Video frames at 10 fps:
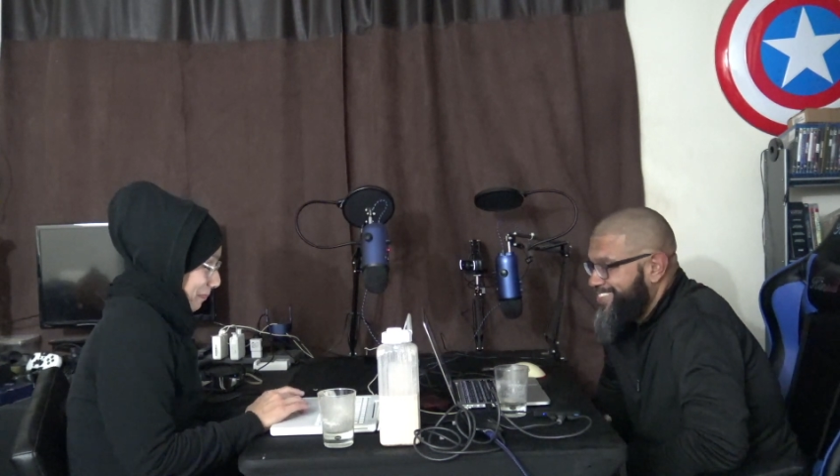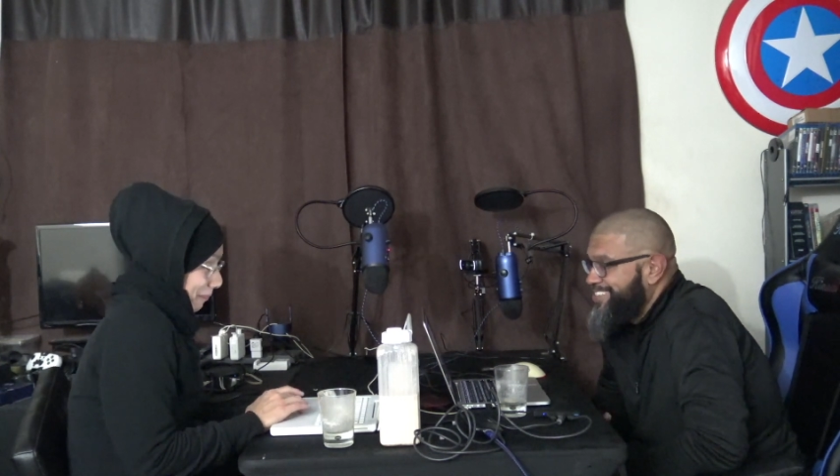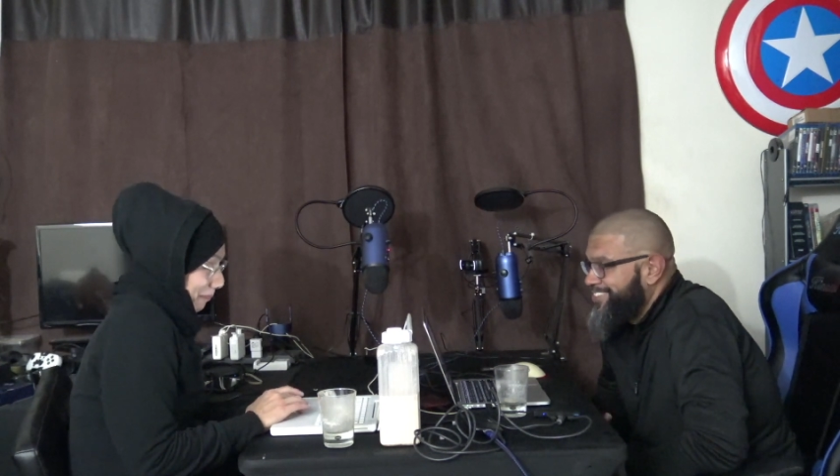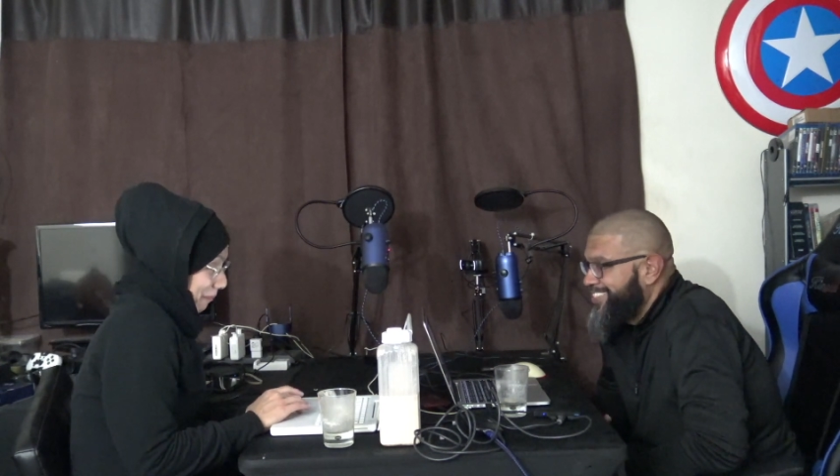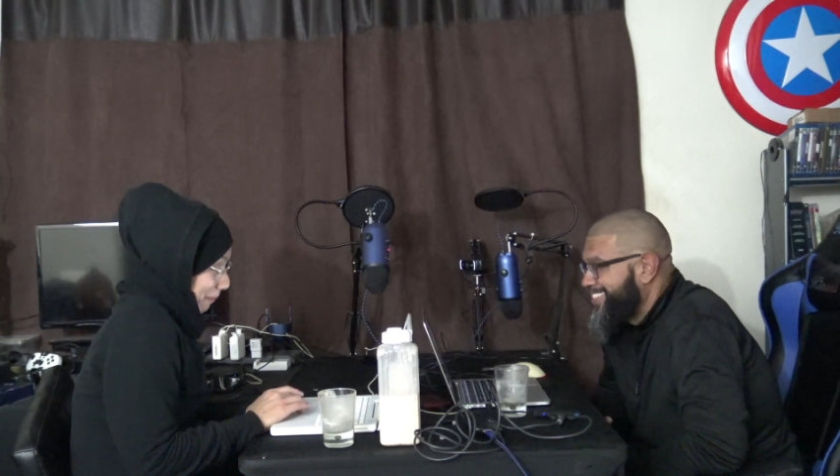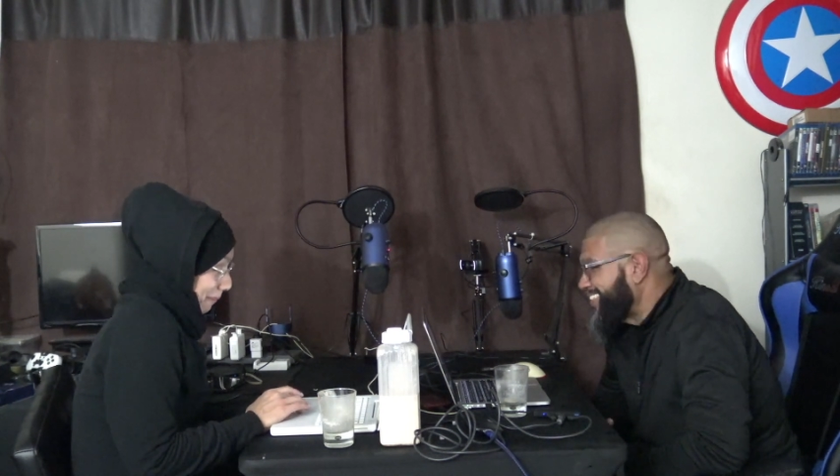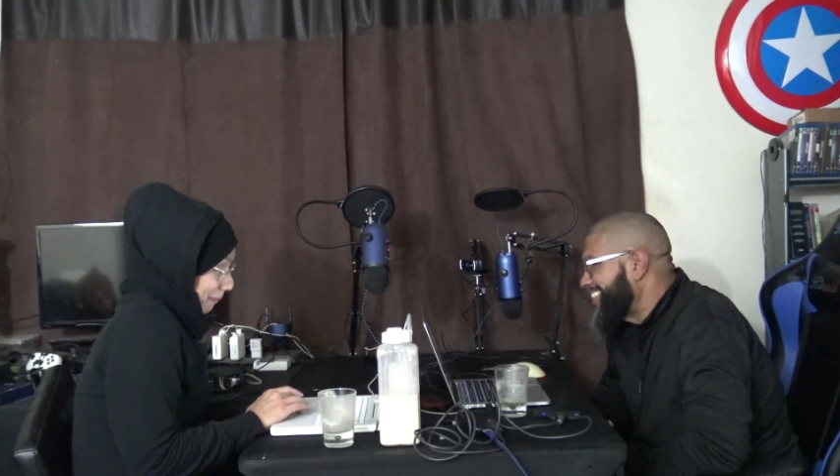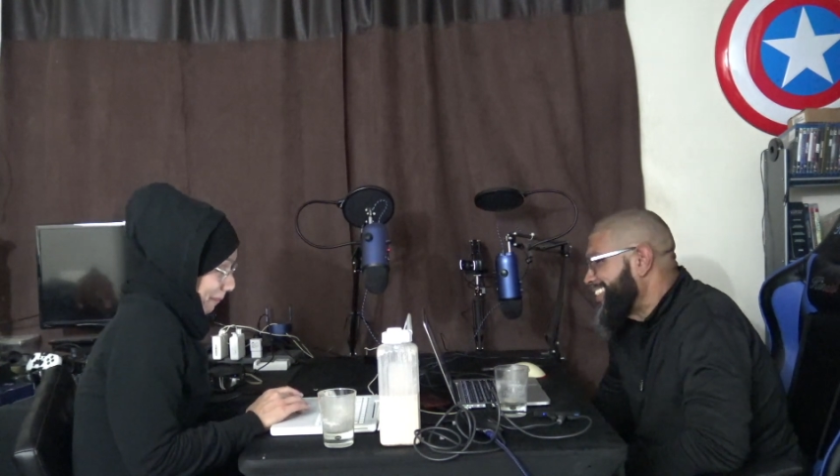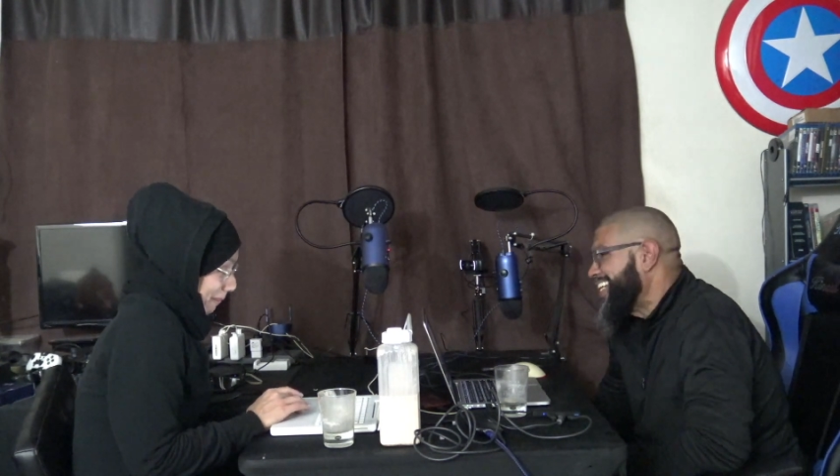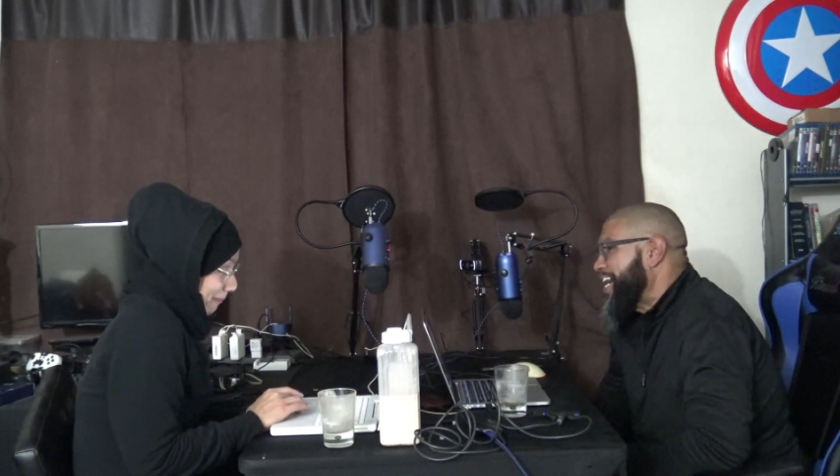traveler
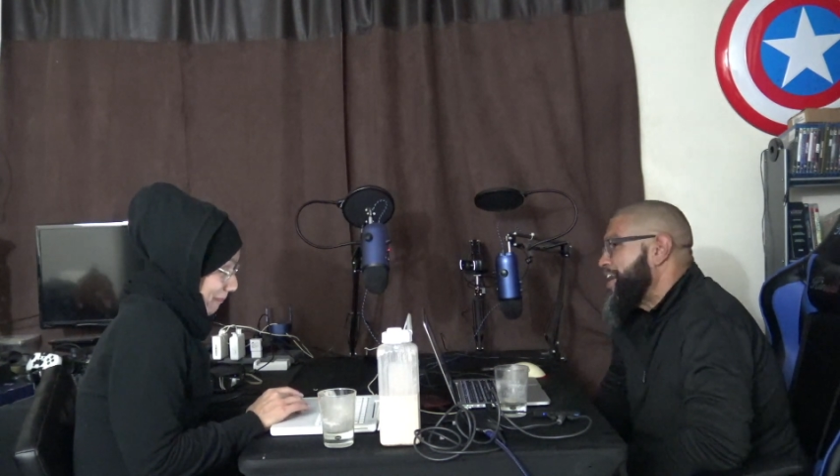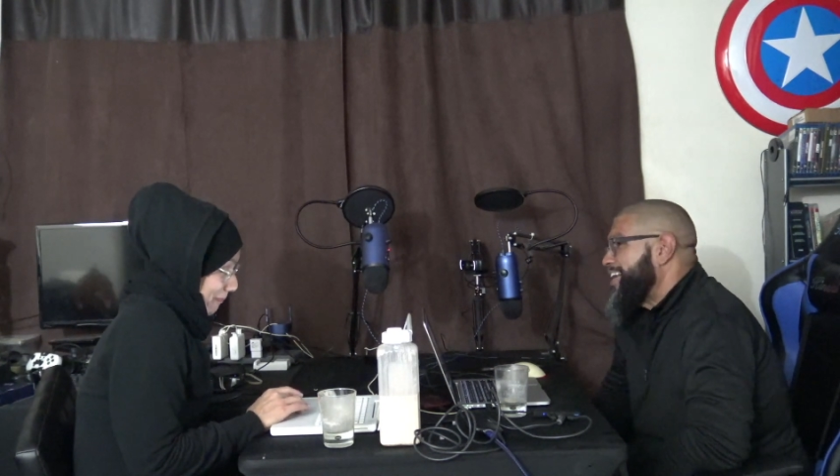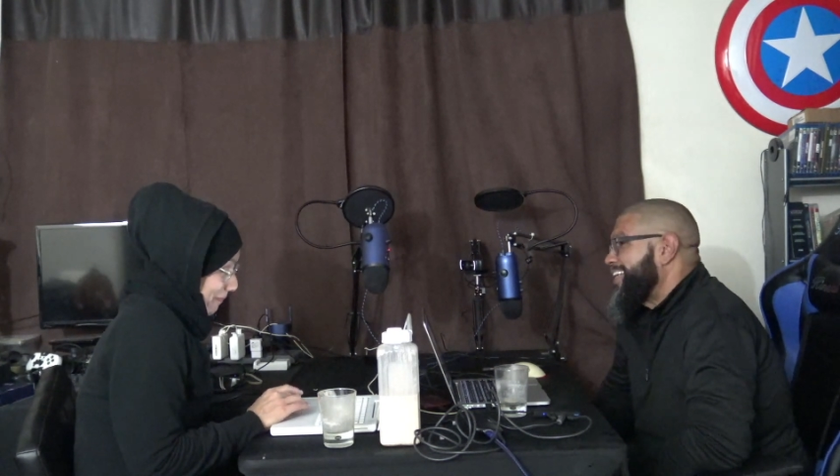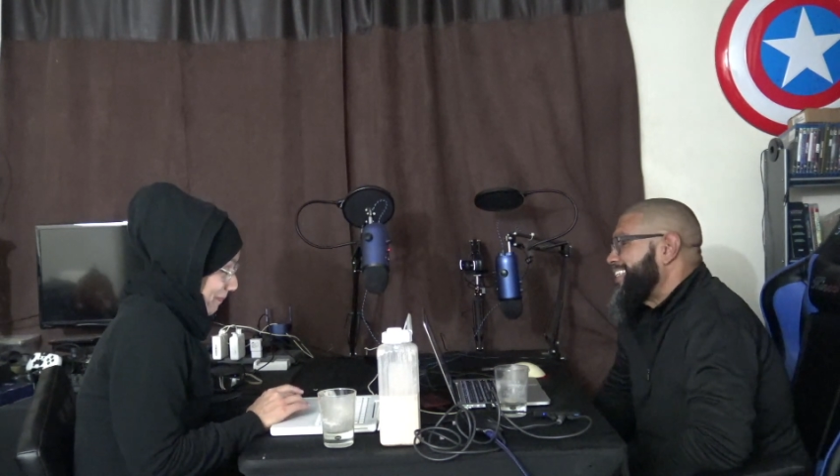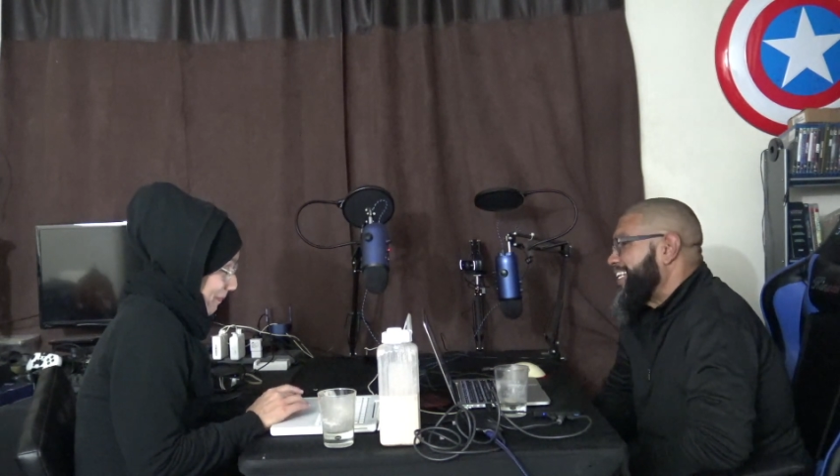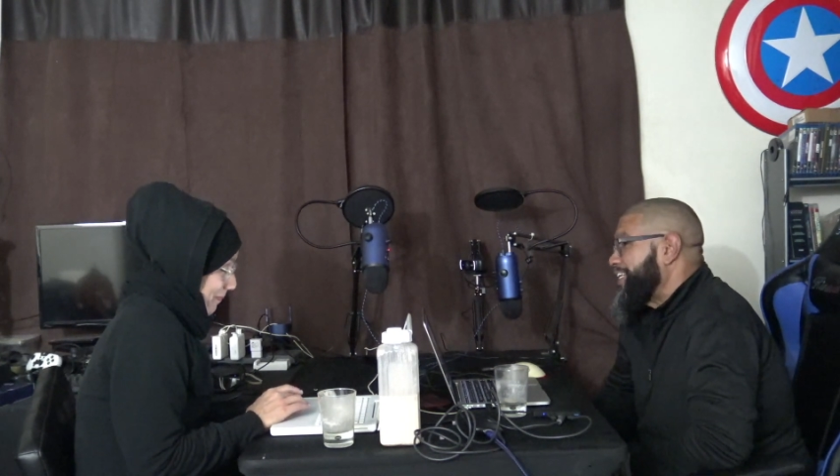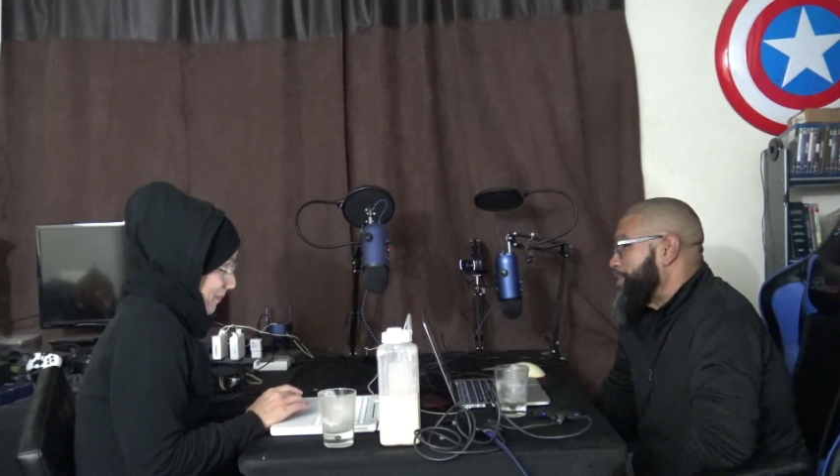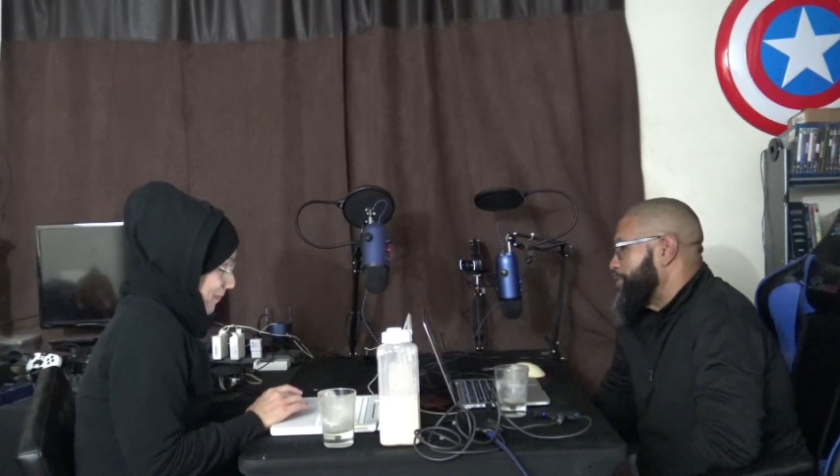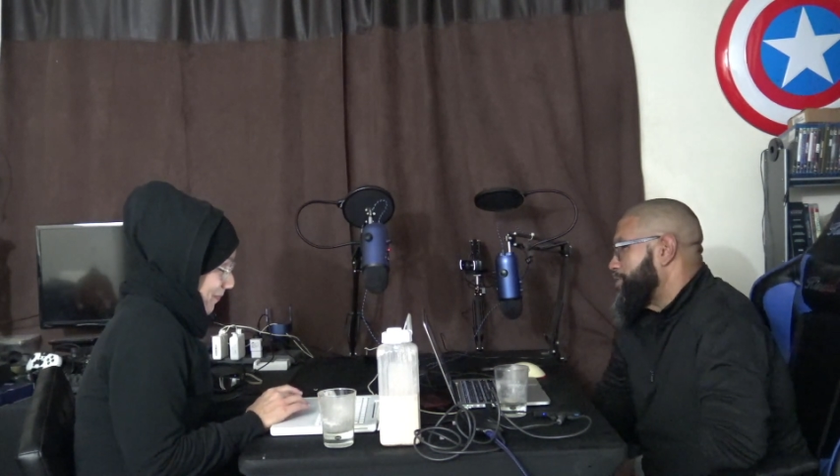thing in